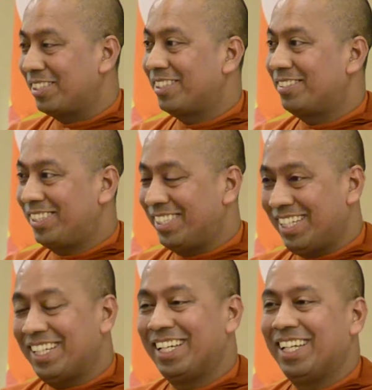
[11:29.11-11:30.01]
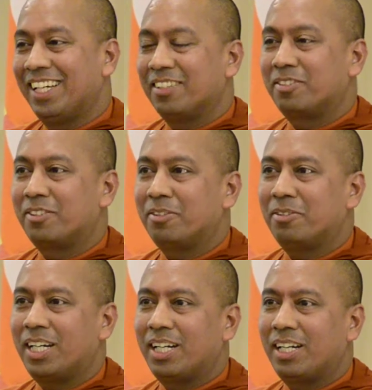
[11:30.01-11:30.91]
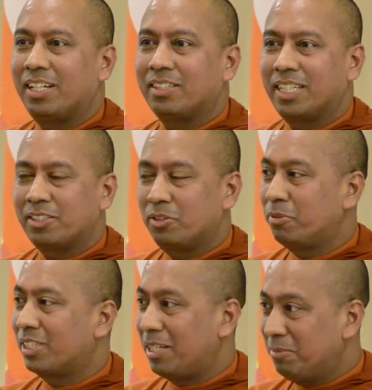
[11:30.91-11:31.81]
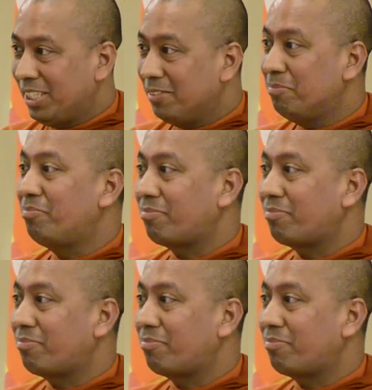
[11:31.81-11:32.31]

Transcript: Christina. So thank you for coming.